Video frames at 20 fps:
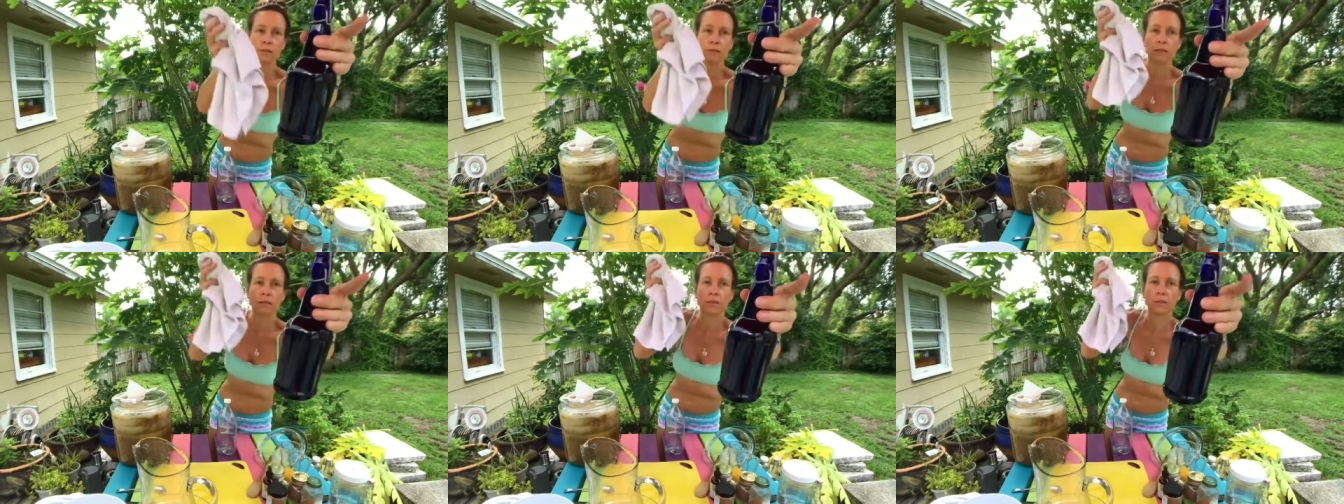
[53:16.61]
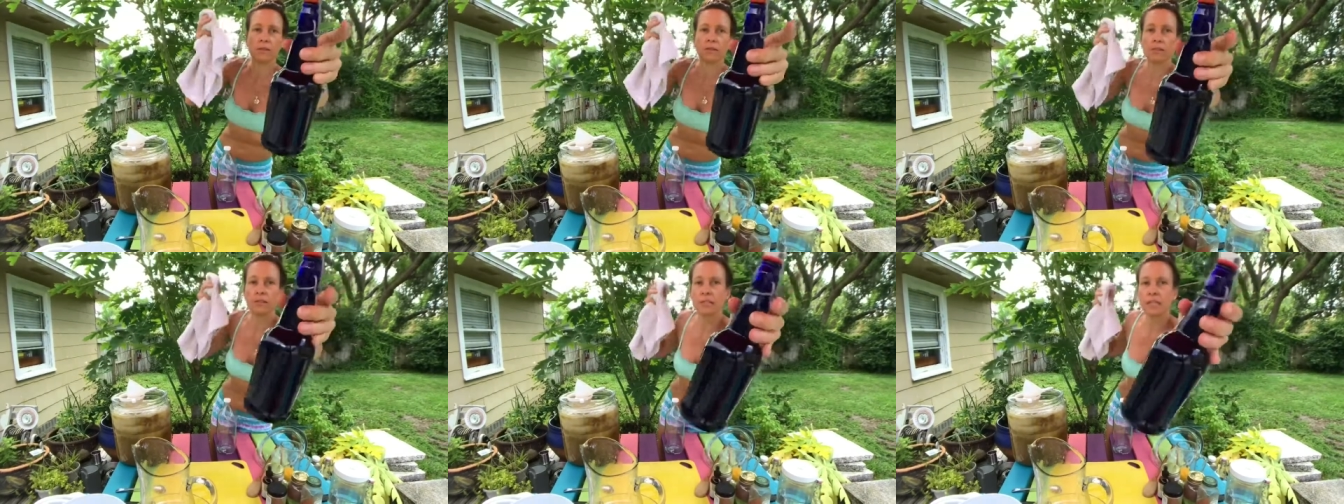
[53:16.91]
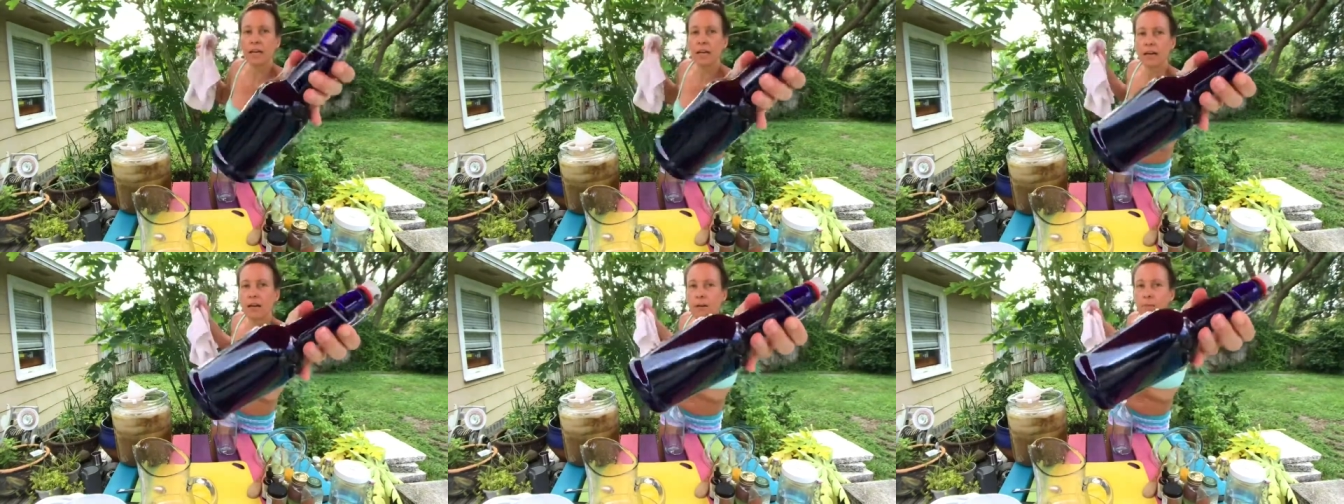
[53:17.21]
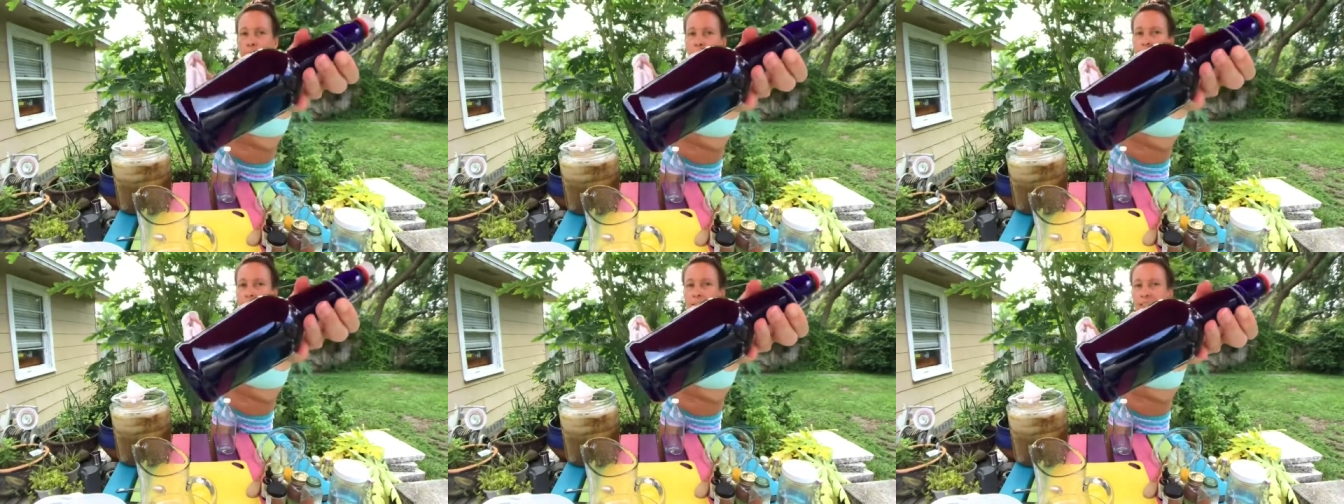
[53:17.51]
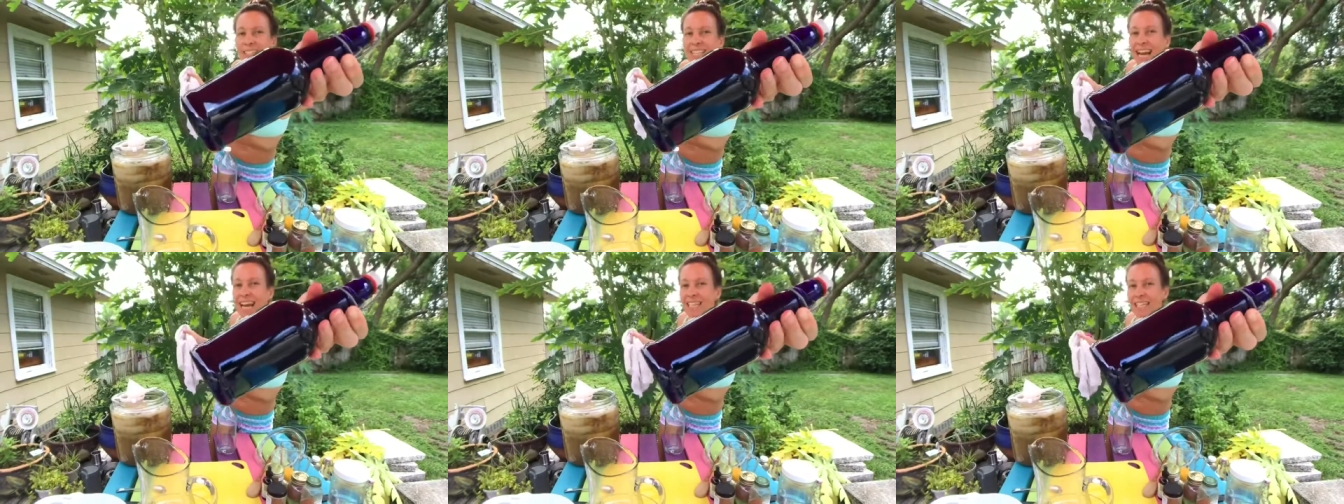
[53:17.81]
So you see how,
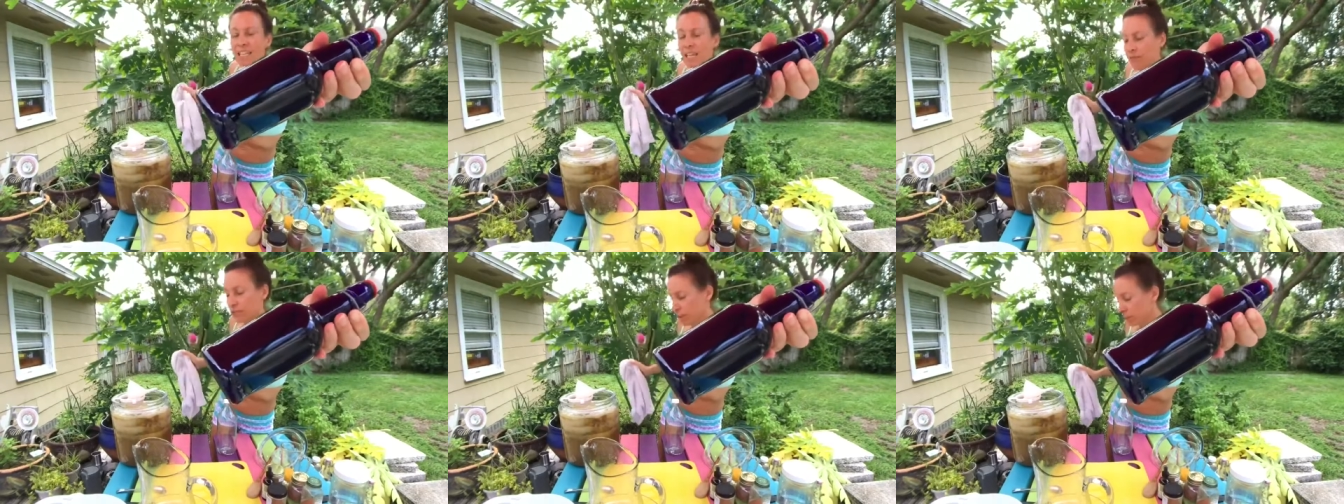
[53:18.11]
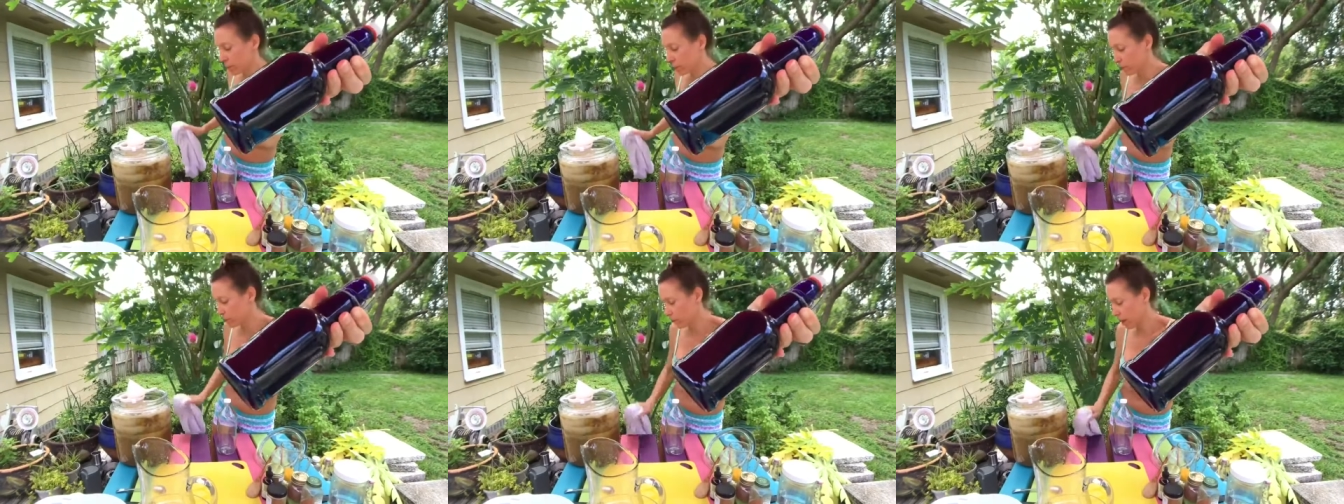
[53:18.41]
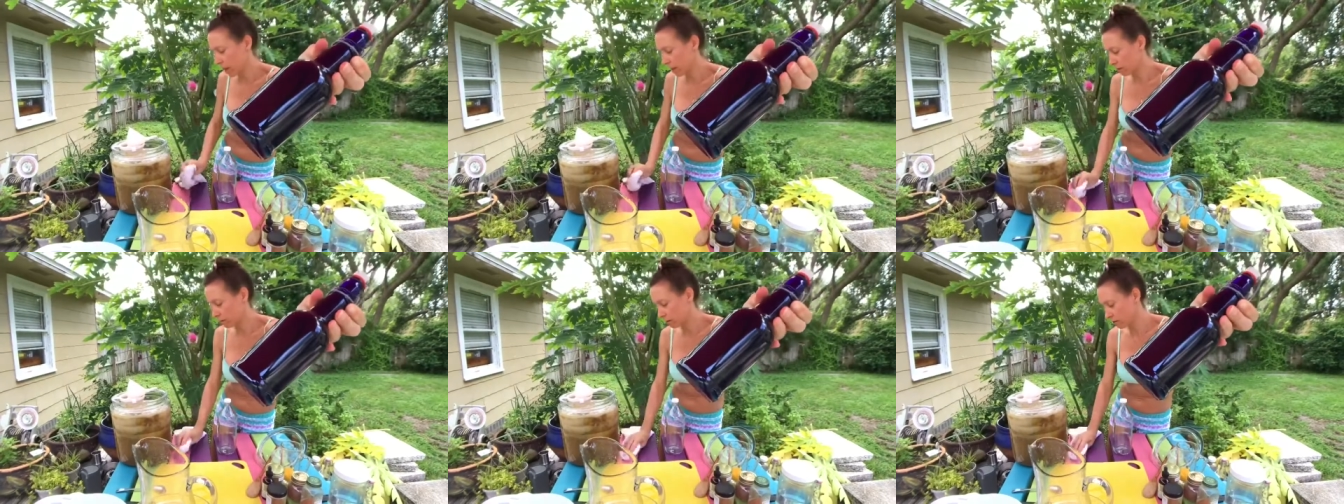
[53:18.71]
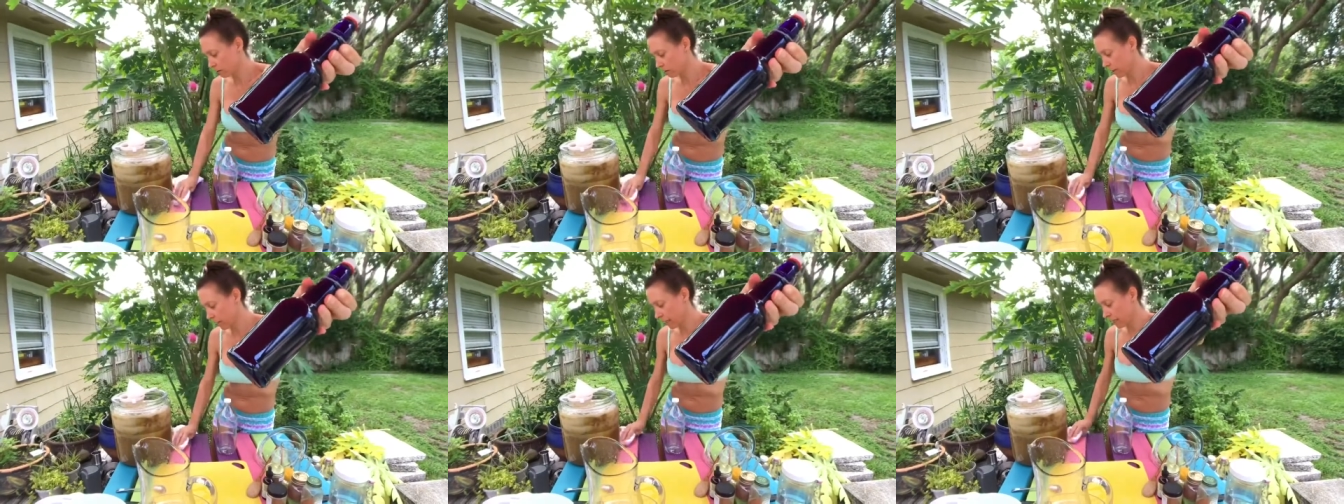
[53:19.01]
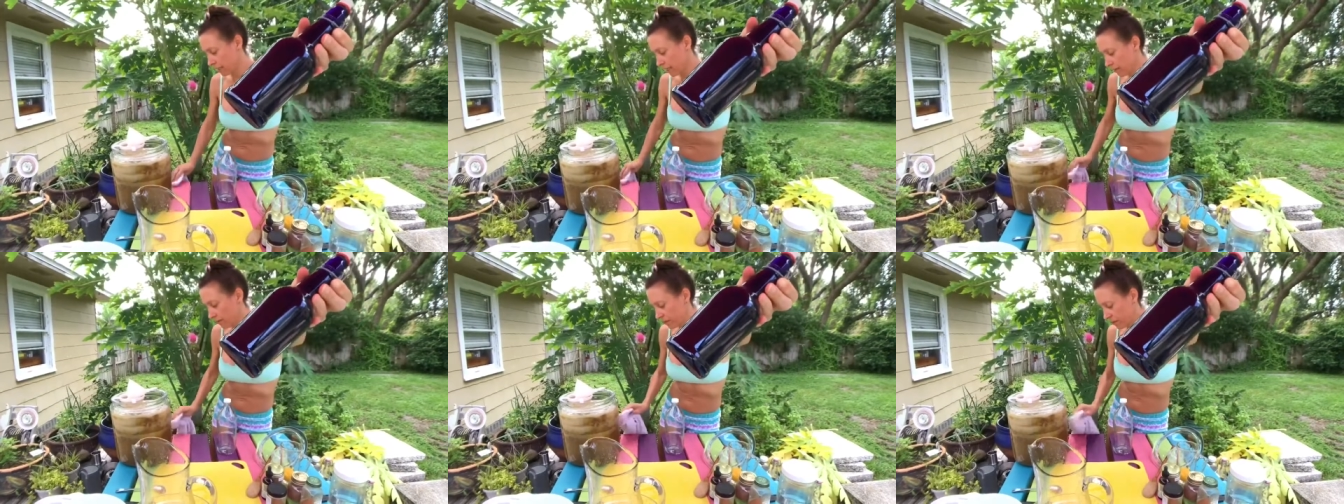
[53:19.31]
I love the blue bottles. I
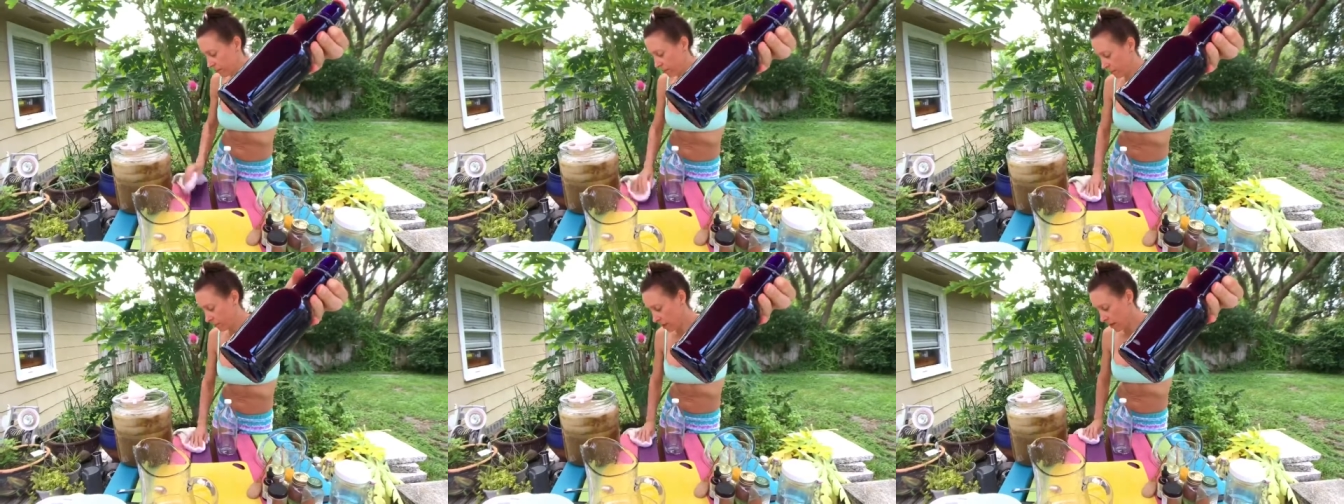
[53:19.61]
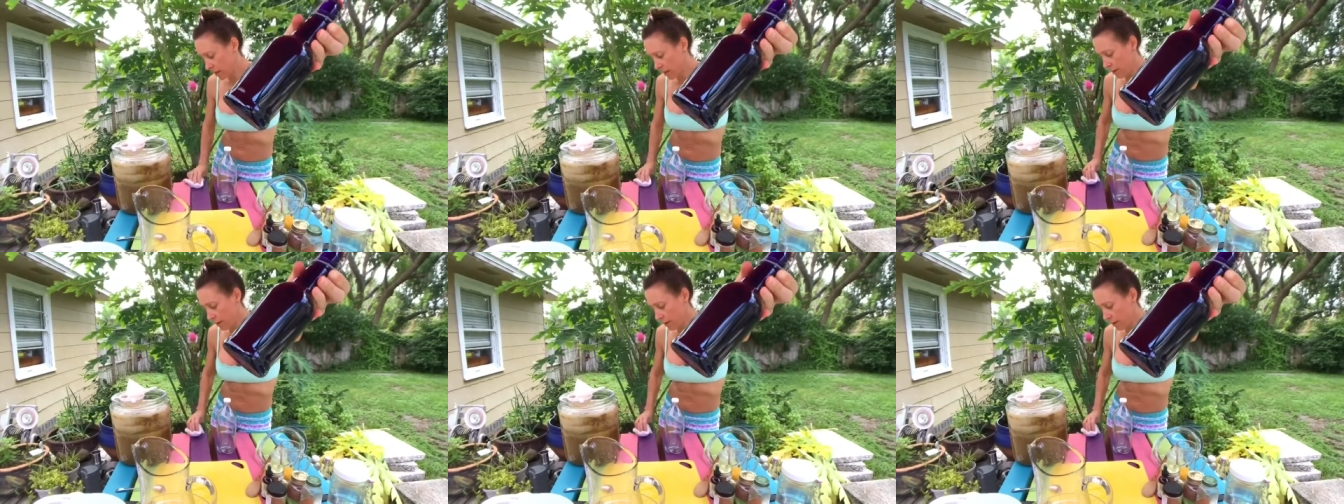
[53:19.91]
love them.